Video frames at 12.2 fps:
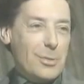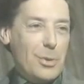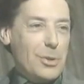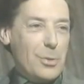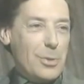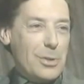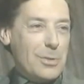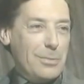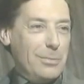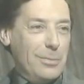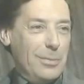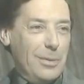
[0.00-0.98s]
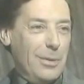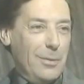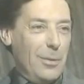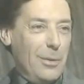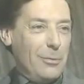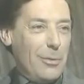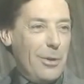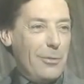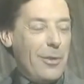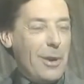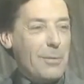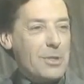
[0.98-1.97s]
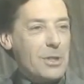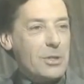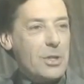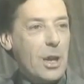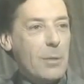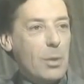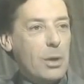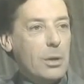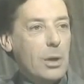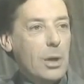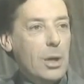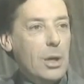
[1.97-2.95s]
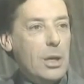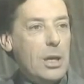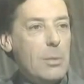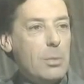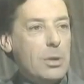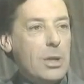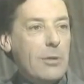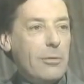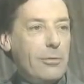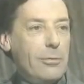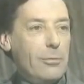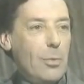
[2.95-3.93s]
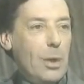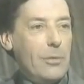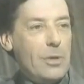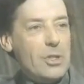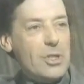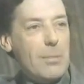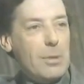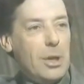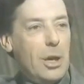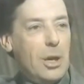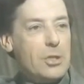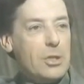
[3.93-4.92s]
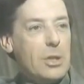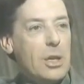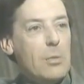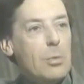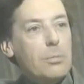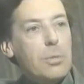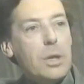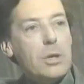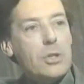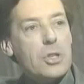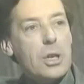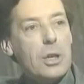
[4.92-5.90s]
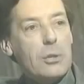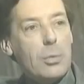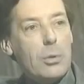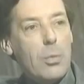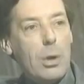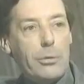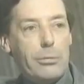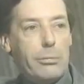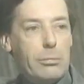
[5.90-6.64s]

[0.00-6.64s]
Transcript: which was rather famous at the time, when he would give one of these seminars and he would be concerned with what,